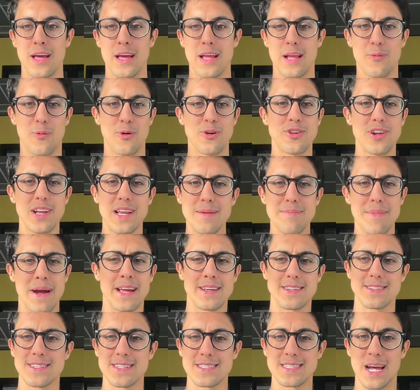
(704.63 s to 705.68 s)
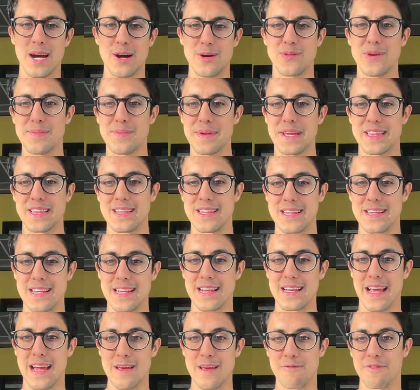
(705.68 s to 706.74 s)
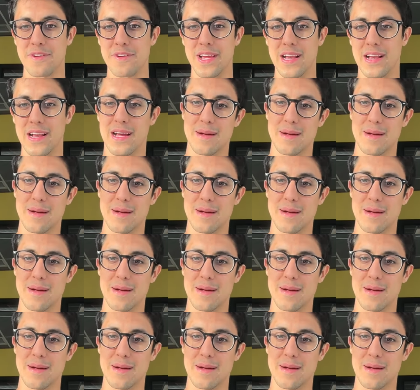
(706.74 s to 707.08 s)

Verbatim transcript: what really matters is how do I make the little guy feel?